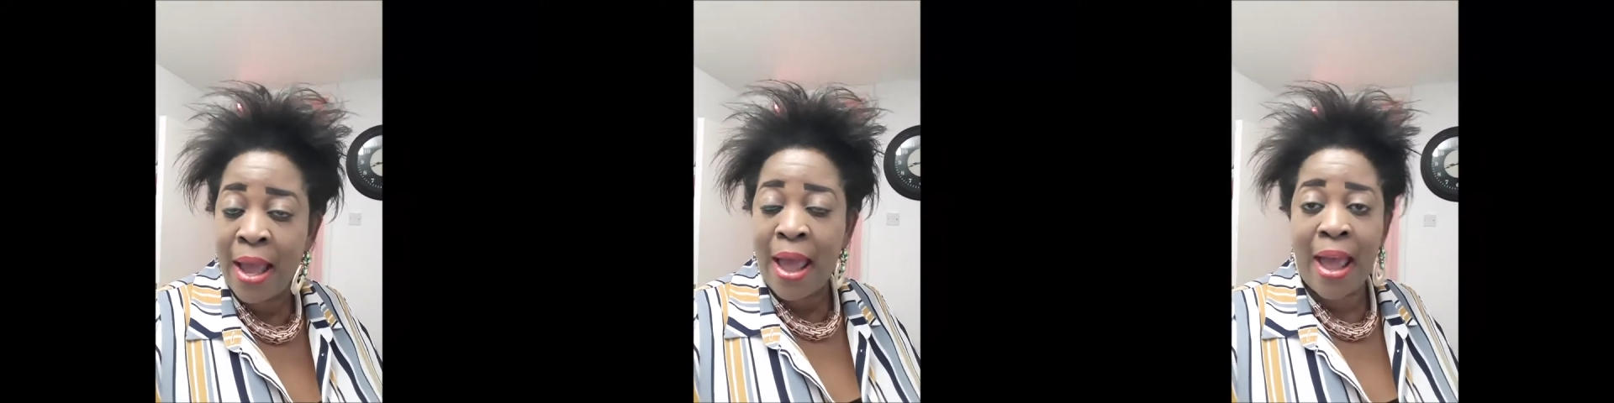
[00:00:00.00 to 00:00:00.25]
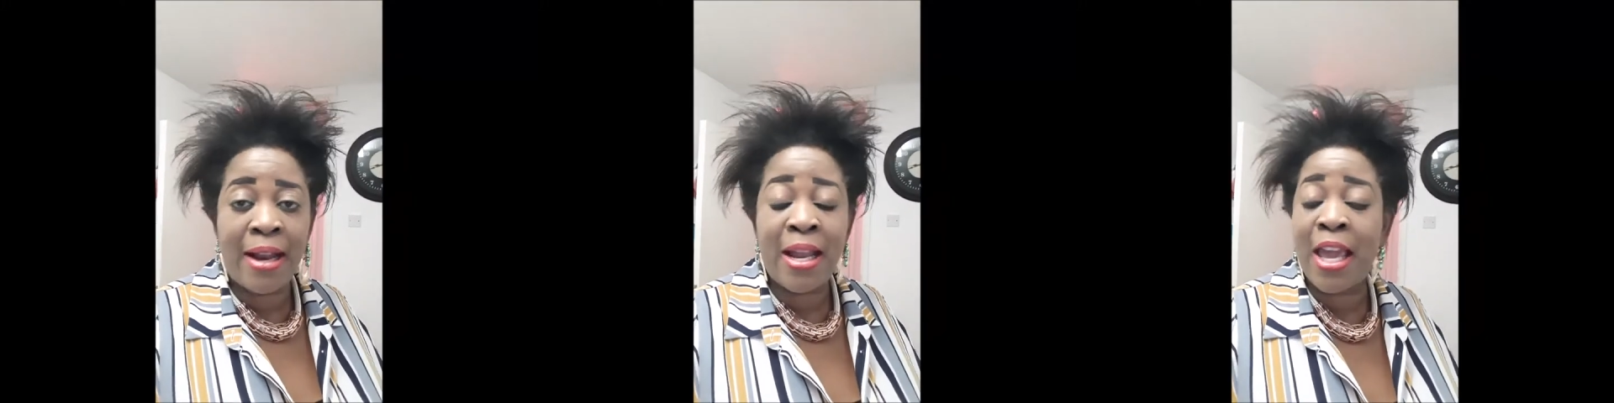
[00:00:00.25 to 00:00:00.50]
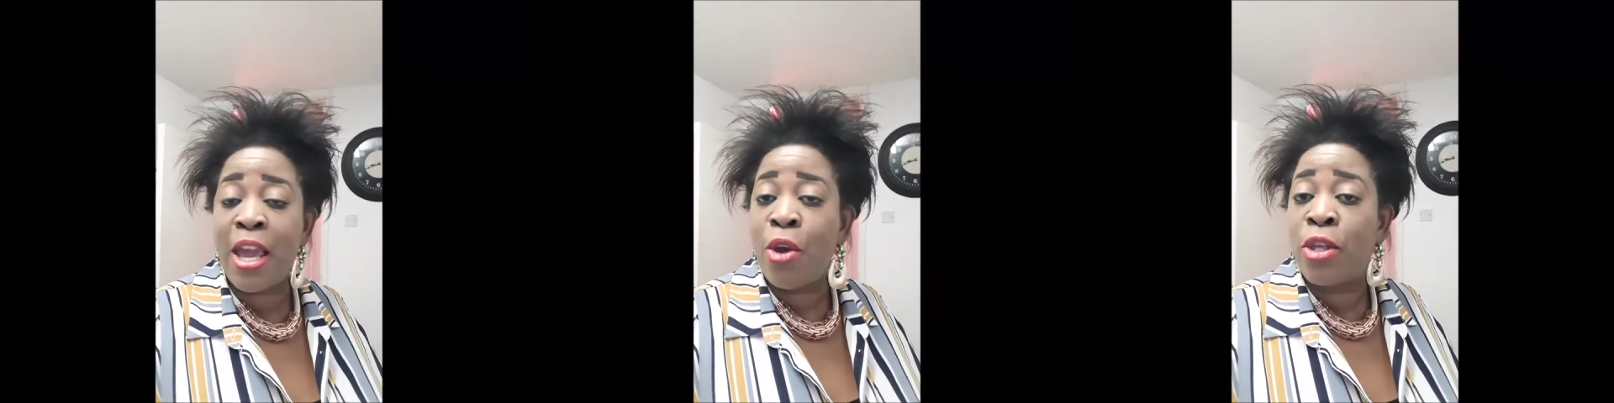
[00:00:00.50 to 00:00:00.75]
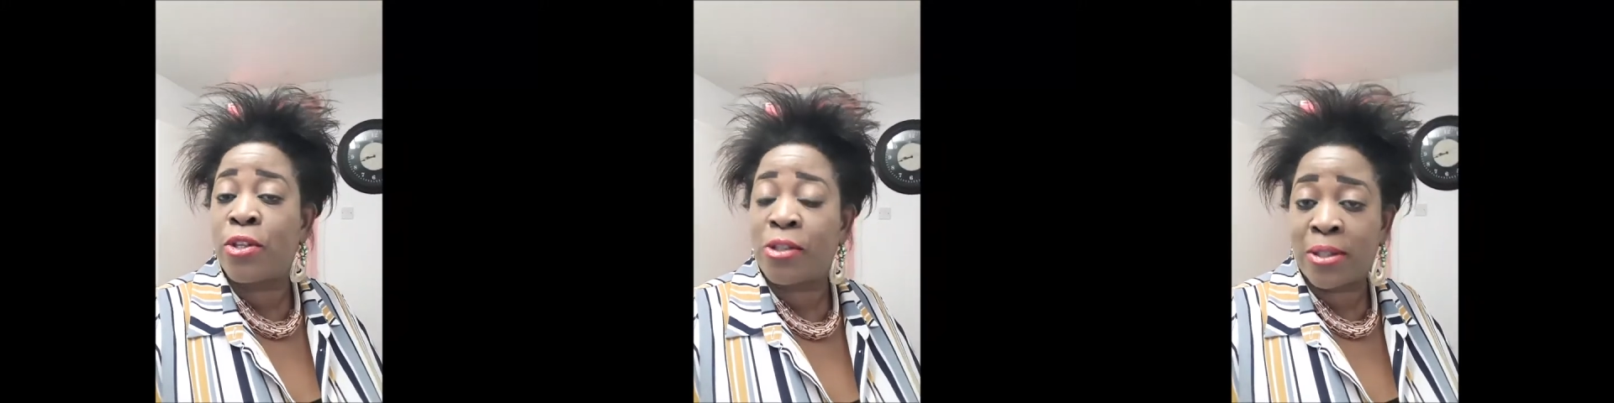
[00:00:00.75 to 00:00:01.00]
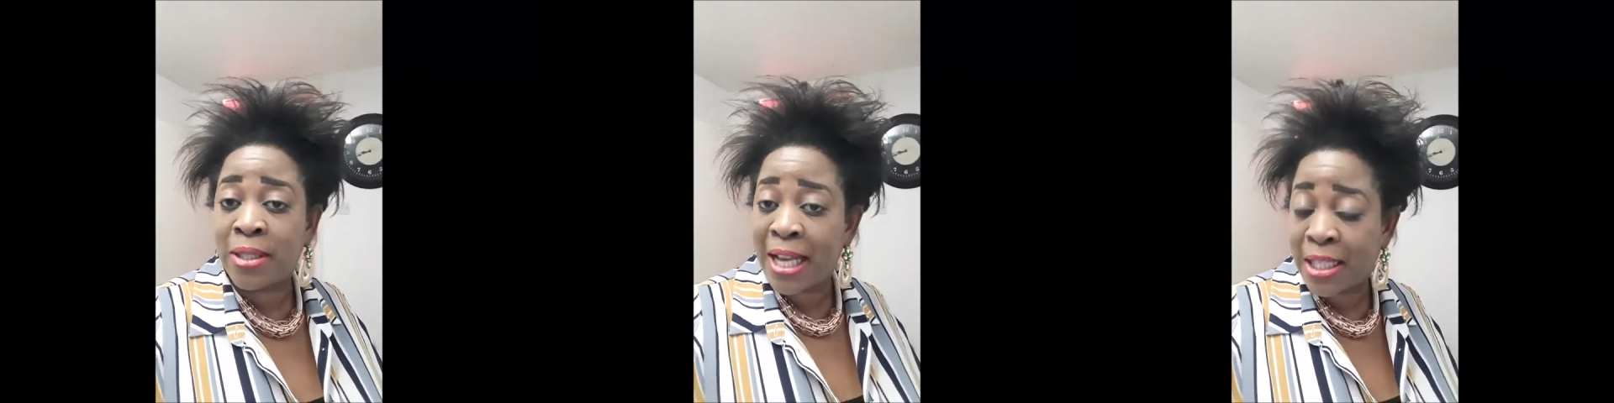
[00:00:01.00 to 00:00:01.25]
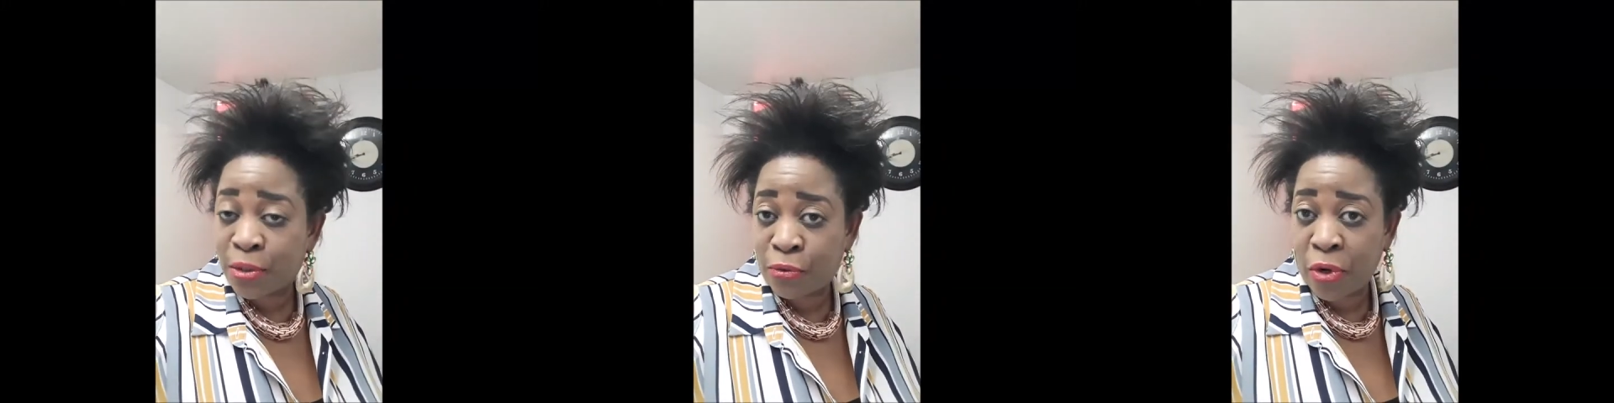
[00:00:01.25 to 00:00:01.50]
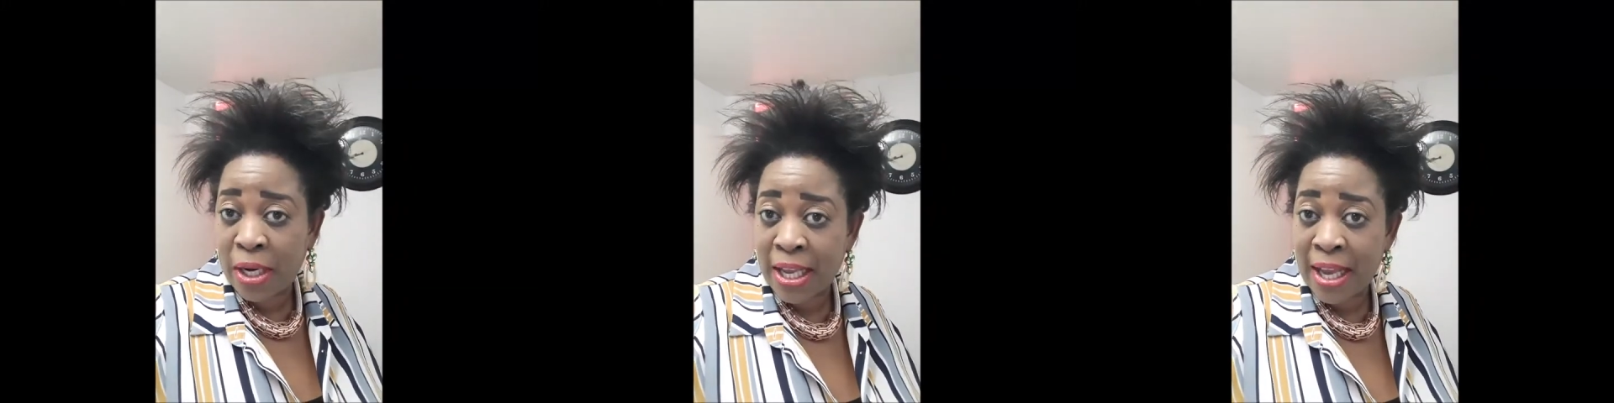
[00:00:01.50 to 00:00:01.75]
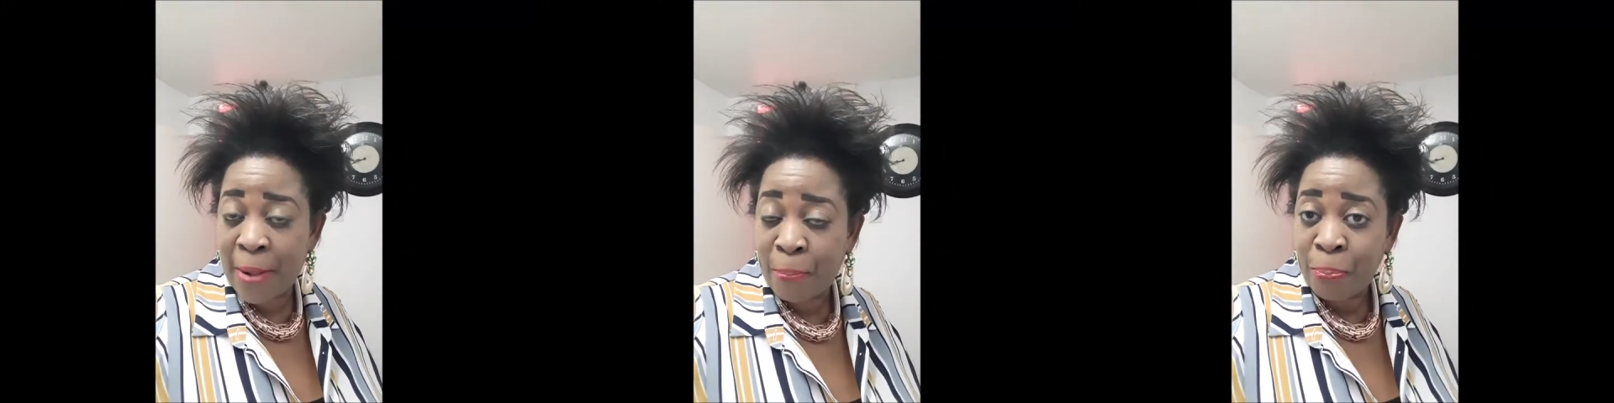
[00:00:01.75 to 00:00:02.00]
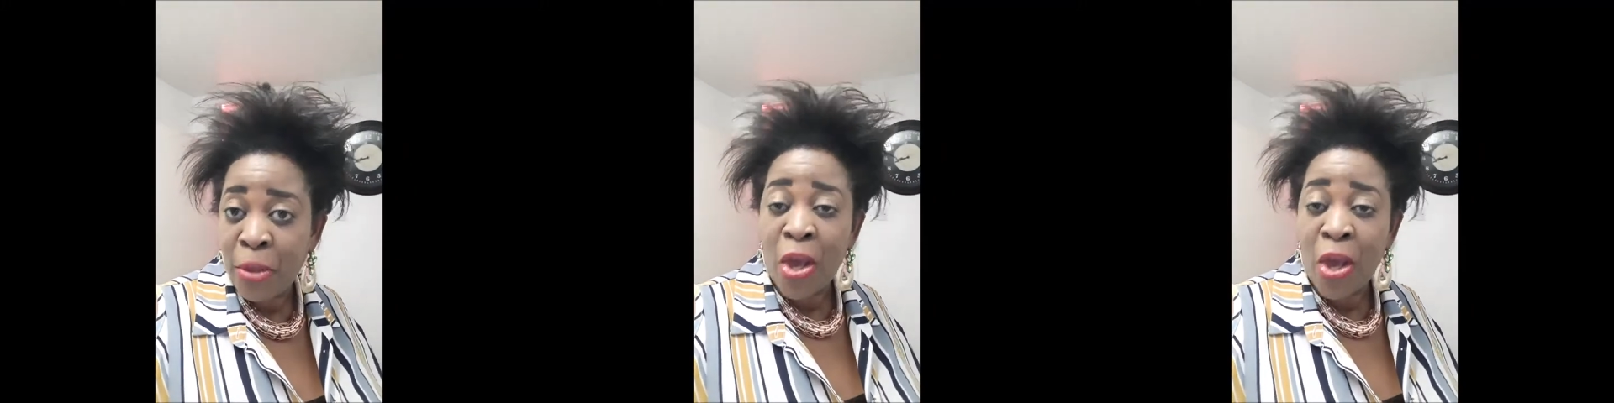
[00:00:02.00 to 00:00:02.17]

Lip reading: and he successfully